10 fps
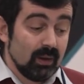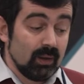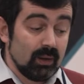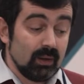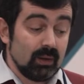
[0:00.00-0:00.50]

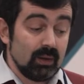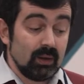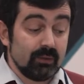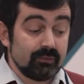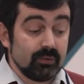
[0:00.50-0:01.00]

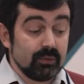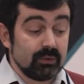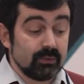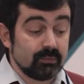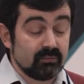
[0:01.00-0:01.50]
have
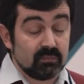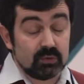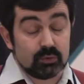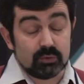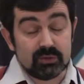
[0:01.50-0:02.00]
a
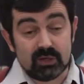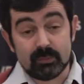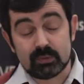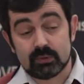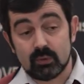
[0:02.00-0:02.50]
short
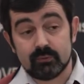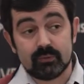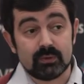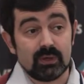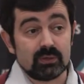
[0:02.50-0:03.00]
description
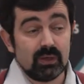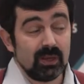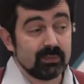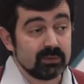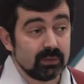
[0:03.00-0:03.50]
of data
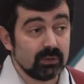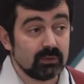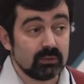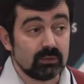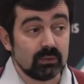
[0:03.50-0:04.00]
types
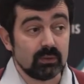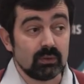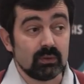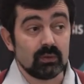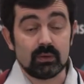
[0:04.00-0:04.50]
and
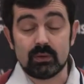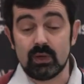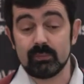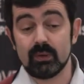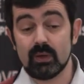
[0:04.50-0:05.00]

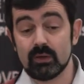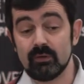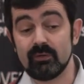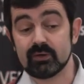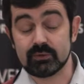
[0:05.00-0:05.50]
API
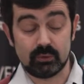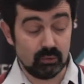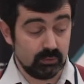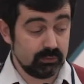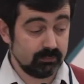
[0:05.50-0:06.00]
function
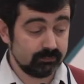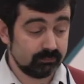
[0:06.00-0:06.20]
calls.